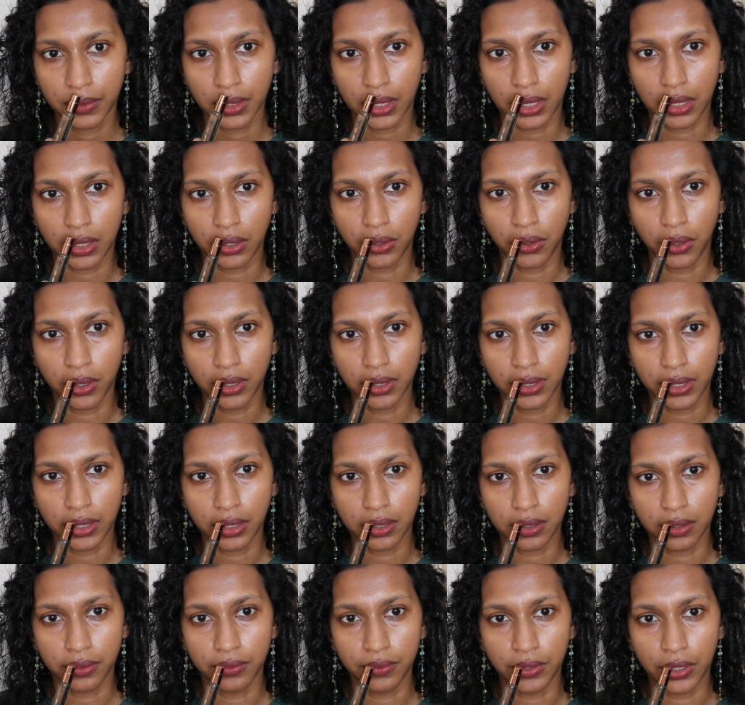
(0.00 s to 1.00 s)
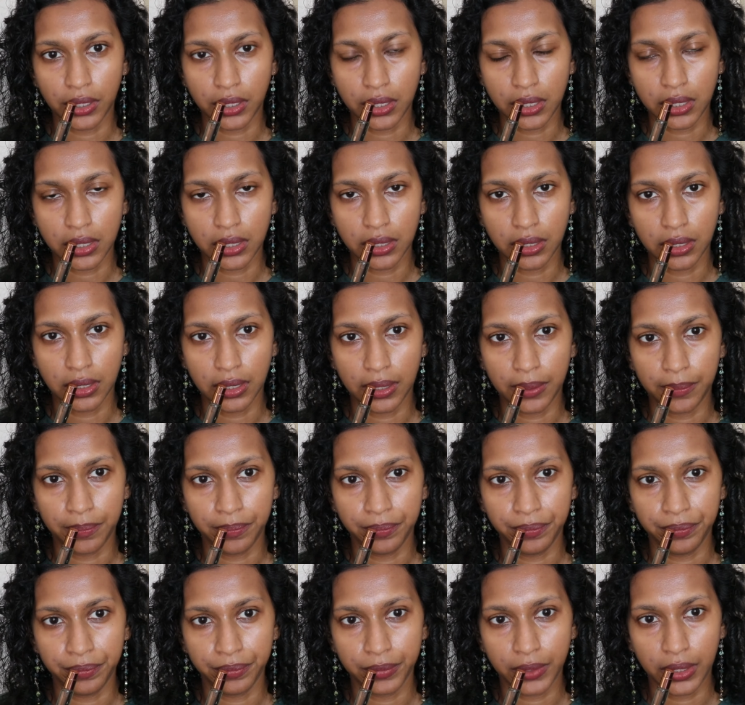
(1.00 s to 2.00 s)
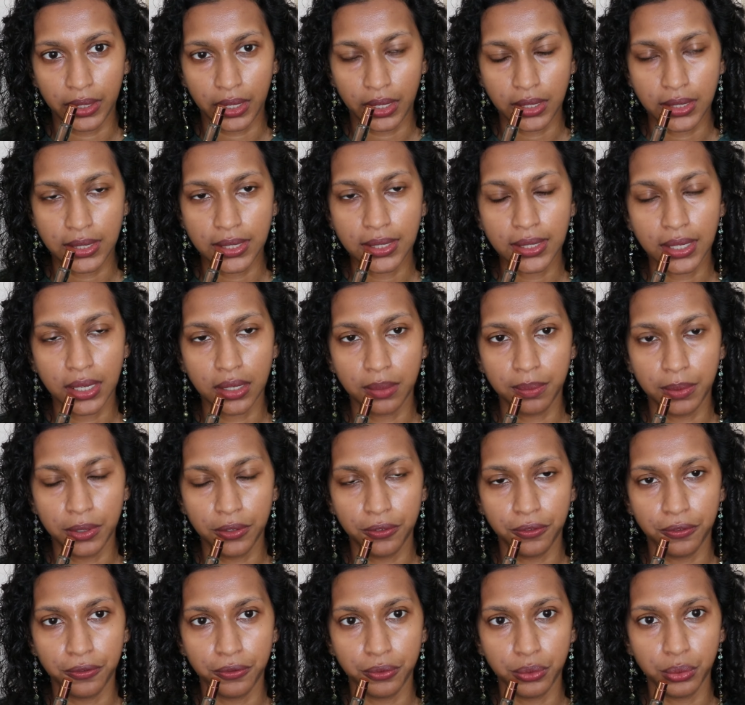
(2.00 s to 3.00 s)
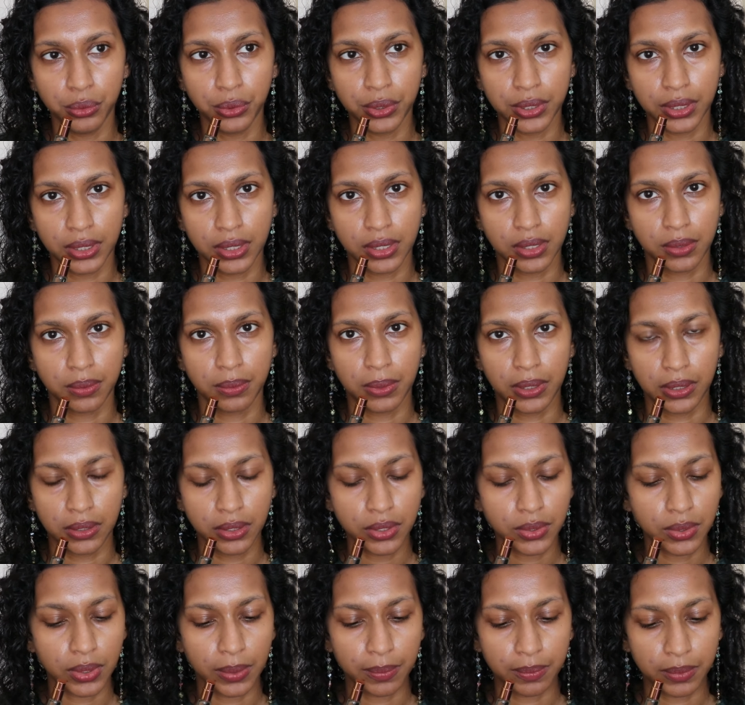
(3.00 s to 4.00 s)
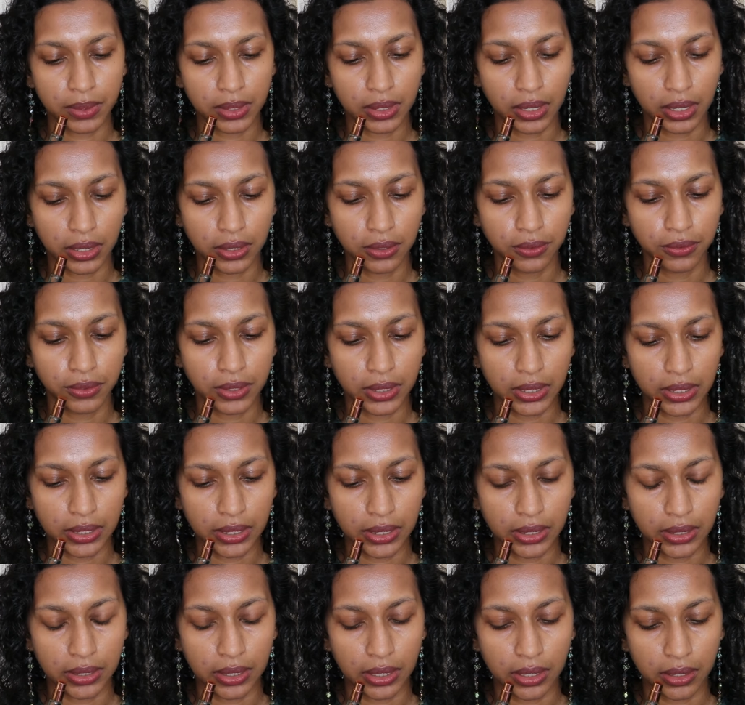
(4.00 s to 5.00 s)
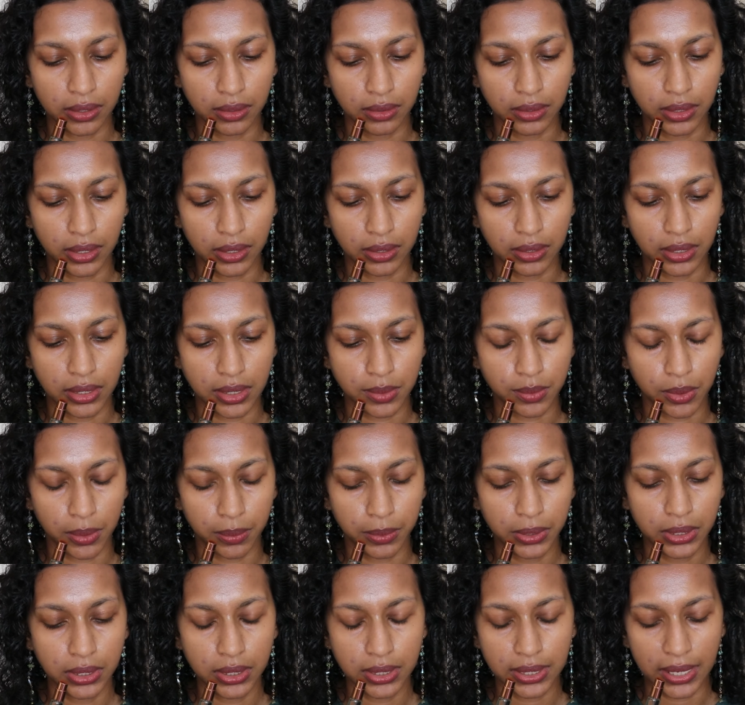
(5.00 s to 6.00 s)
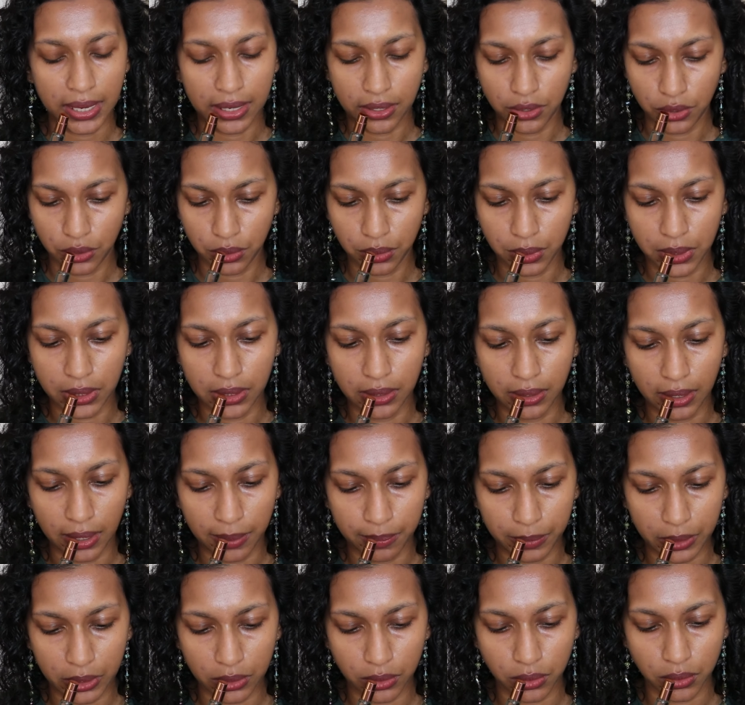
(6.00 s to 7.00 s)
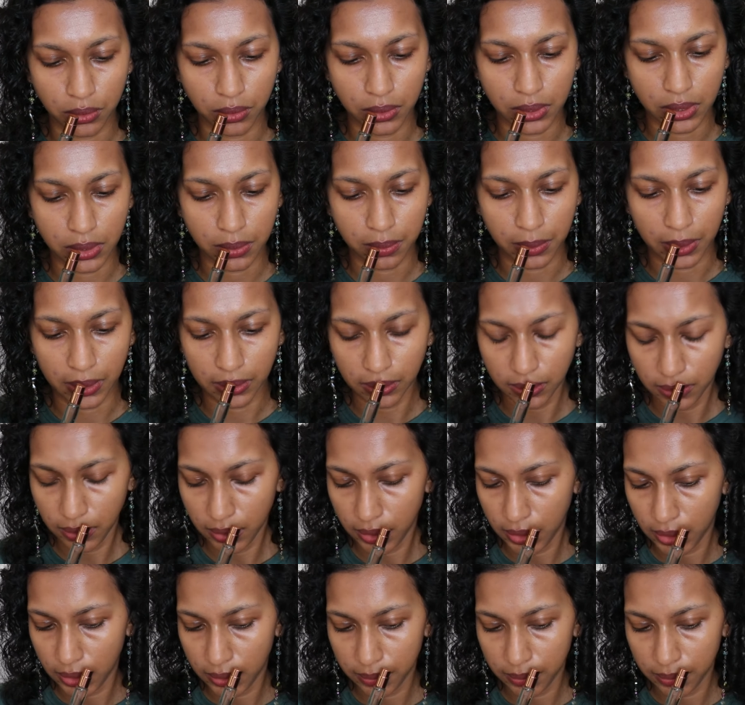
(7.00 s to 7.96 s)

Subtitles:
And I got like a very, like I did get a bit of fruit as well. So I'm kind of thinking that, yeah, that's probably the tangerine coming through as well.